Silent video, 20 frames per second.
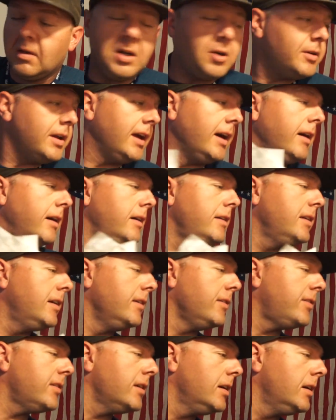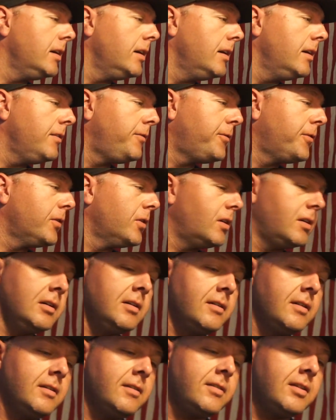Oh yeah, it does. Uh, for
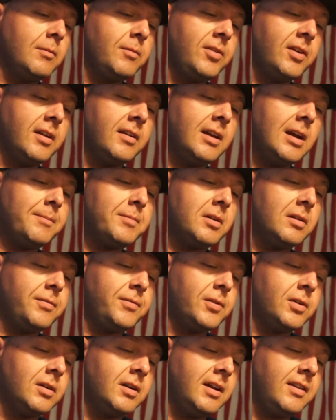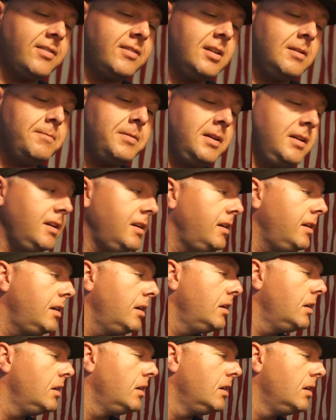Samsung adapter for S D
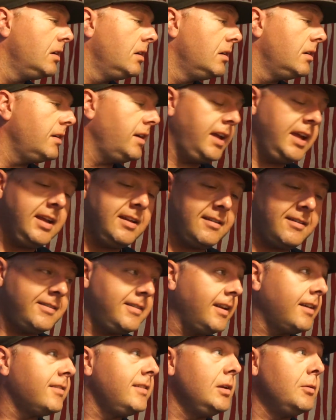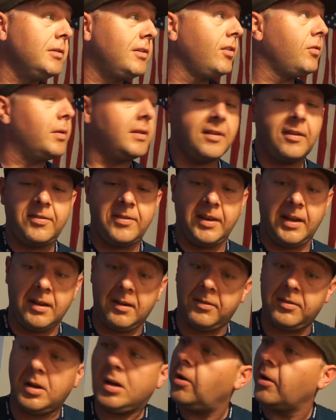P eight sixty, which is what this thing
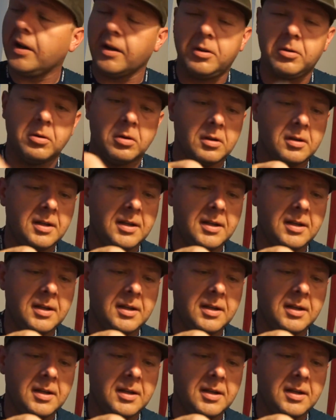is. Okay, cool.